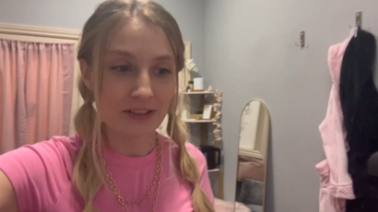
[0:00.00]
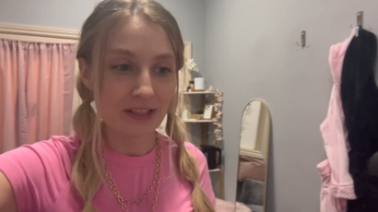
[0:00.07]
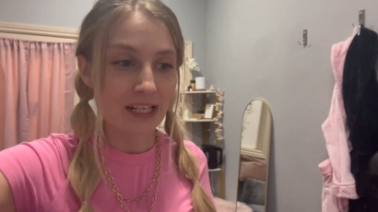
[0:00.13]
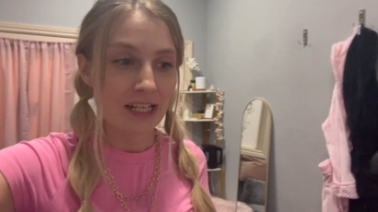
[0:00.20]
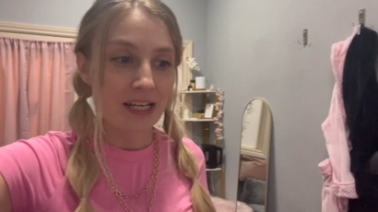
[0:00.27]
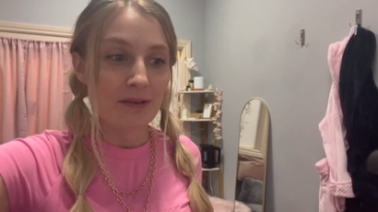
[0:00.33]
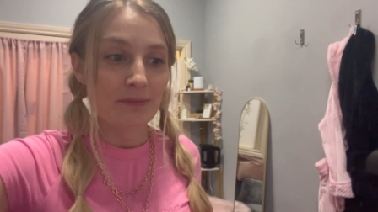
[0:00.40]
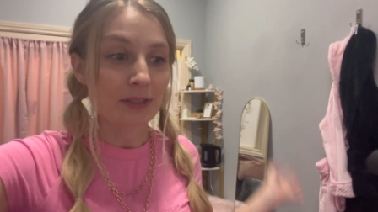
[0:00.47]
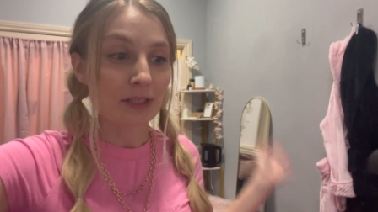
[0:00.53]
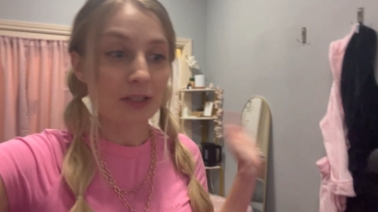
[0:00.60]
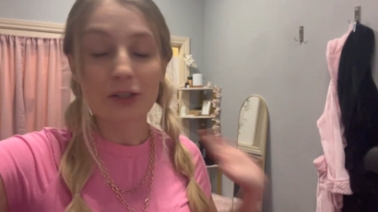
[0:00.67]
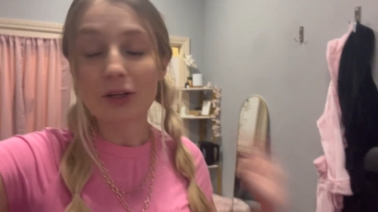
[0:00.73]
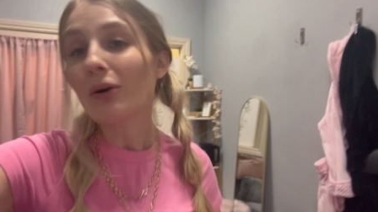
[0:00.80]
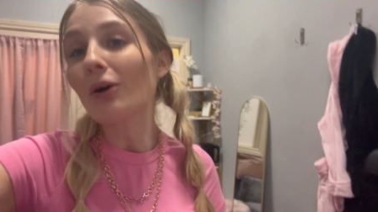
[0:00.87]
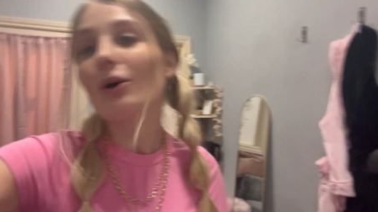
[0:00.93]
I'm gonna
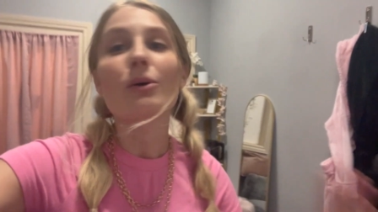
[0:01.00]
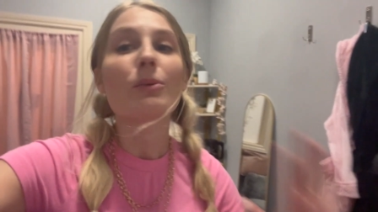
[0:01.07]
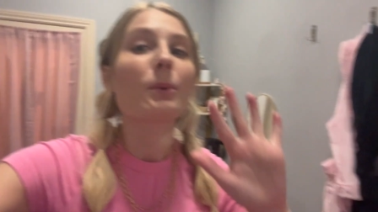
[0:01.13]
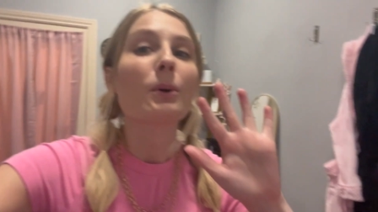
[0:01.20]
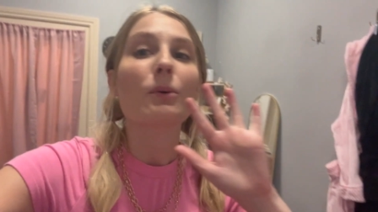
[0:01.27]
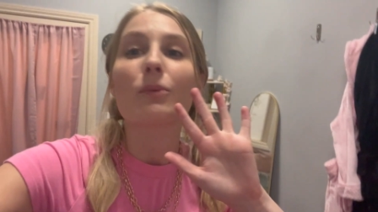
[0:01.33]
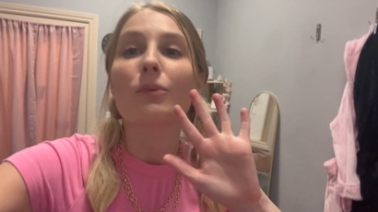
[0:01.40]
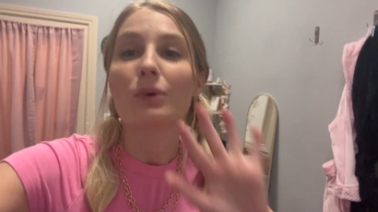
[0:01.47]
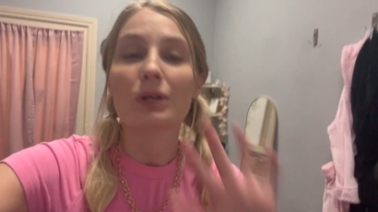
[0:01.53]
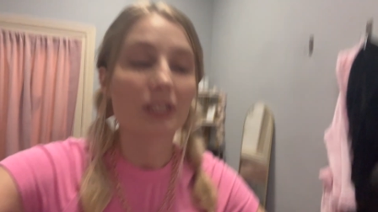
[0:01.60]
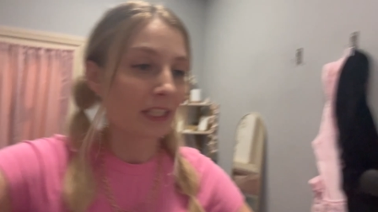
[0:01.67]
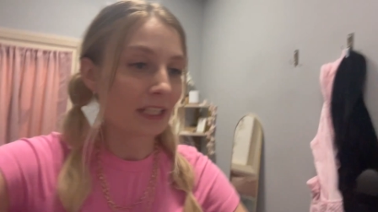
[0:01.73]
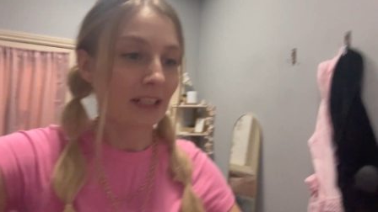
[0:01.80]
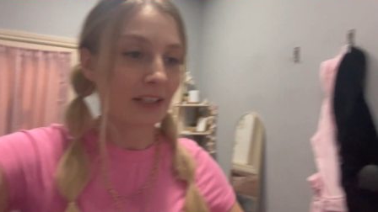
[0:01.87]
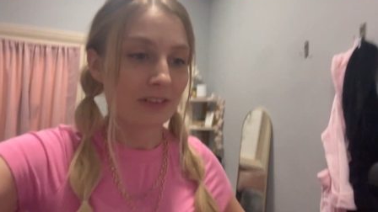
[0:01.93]
go home,
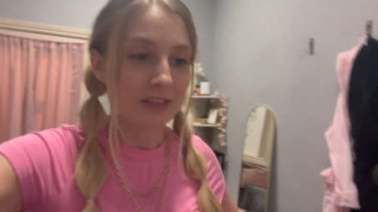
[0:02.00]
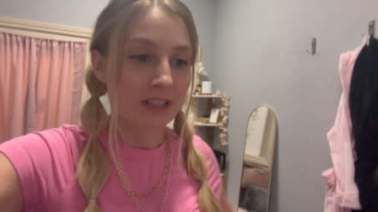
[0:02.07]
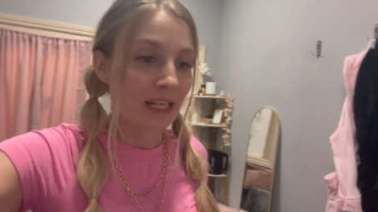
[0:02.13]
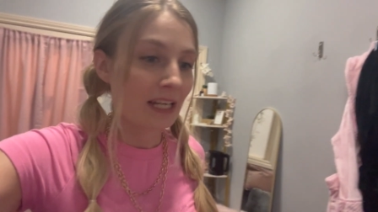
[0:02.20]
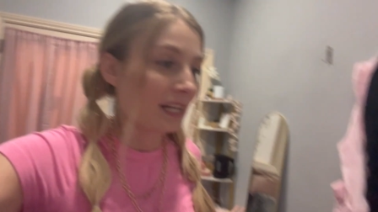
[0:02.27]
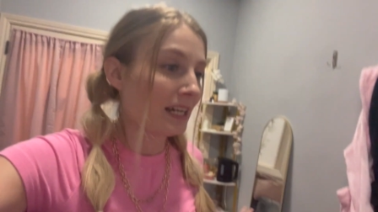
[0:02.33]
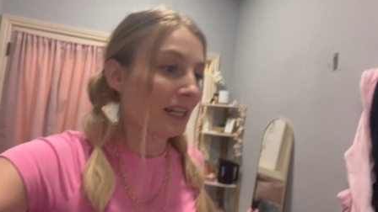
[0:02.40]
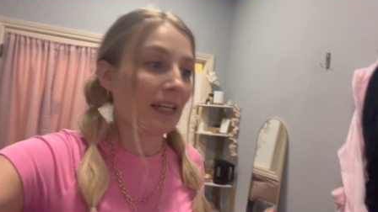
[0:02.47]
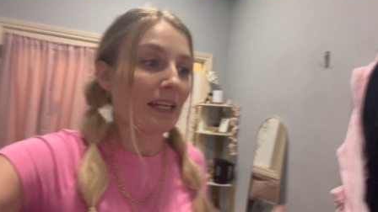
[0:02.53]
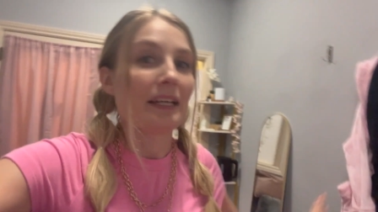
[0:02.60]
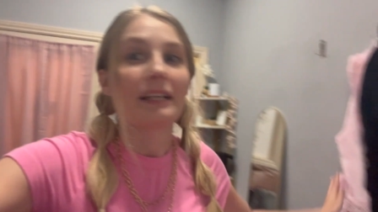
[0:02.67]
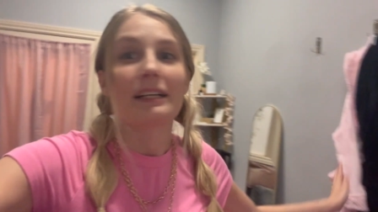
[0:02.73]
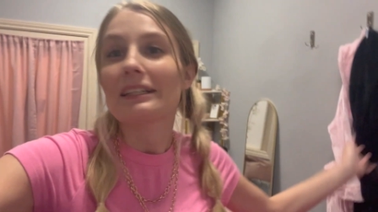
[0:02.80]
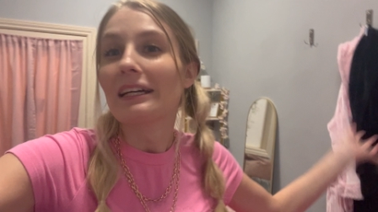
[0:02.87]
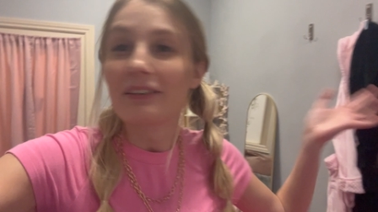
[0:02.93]
work out,
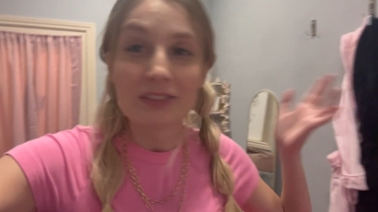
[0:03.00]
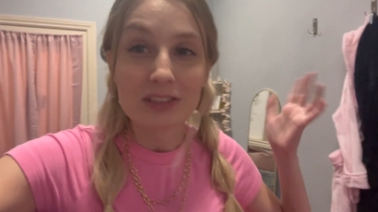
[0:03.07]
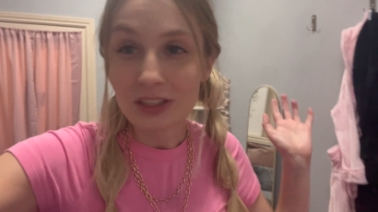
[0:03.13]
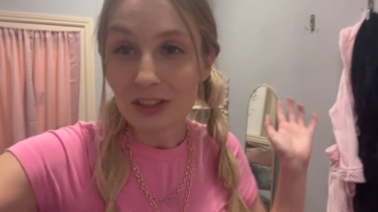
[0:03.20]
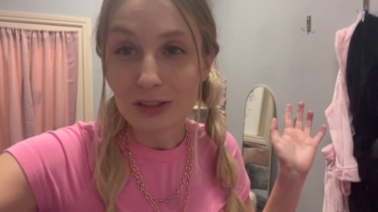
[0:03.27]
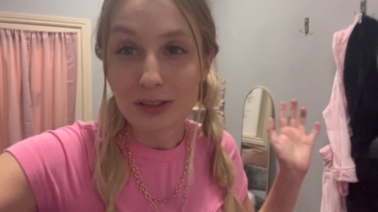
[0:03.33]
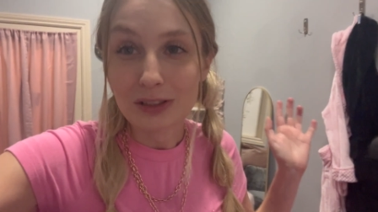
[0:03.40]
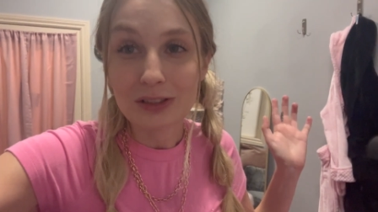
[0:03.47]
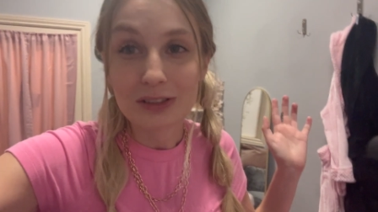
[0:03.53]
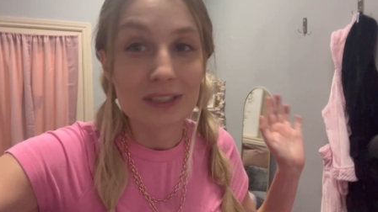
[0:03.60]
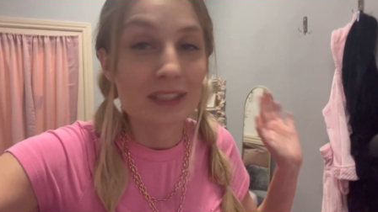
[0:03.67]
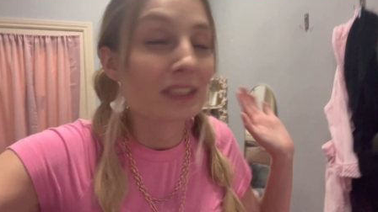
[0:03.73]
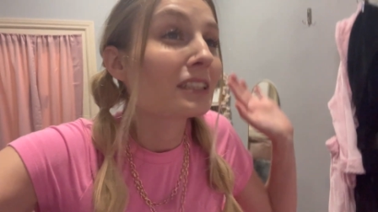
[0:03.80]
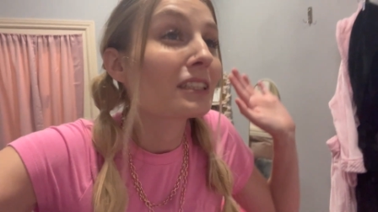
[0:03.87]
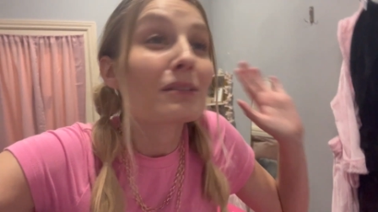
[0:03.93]
and I will talk to y'all
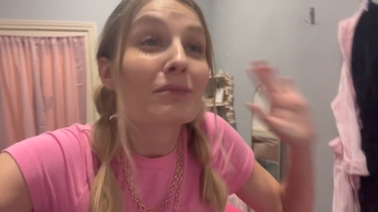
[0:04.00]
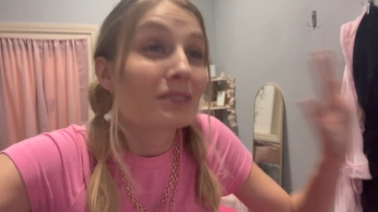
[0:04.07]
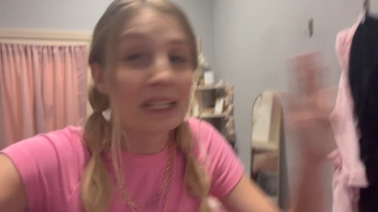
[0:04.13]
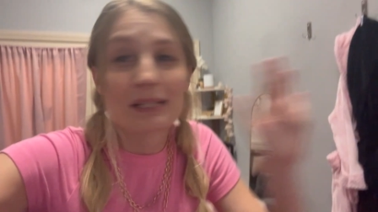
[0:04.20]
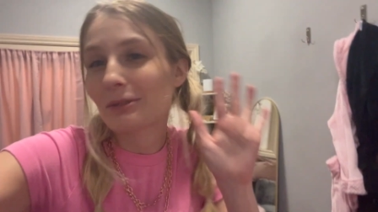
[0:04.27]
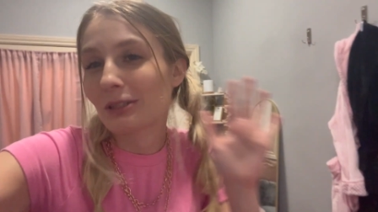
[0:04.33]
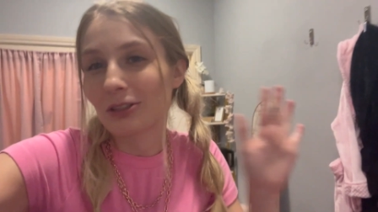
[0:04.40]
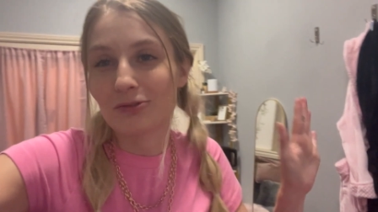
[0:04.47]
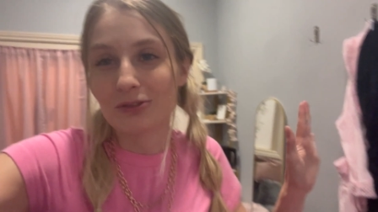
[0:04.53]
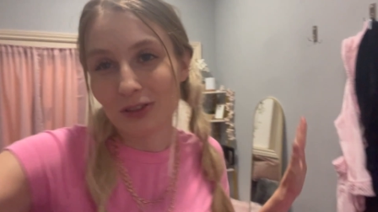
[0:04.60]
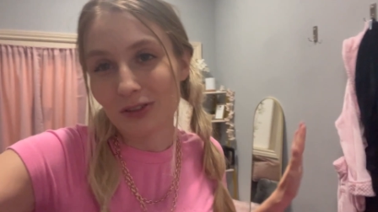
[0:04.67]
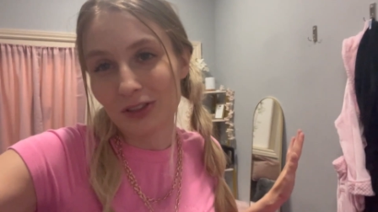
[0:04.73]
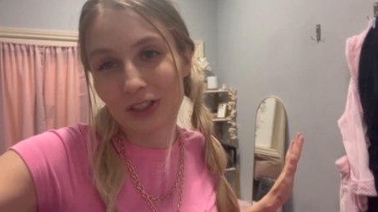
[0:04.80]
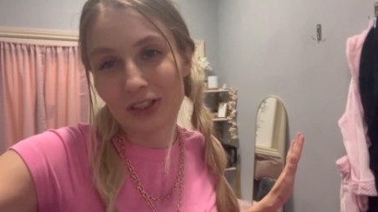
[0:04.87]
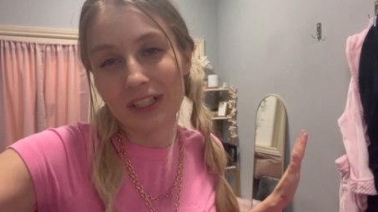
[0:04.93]
sometime in the
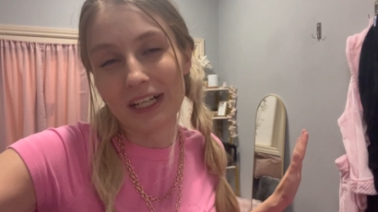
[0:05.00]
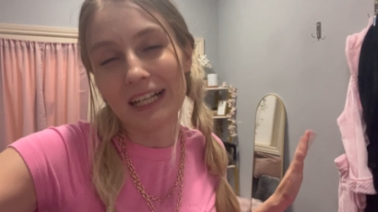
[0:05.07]
future.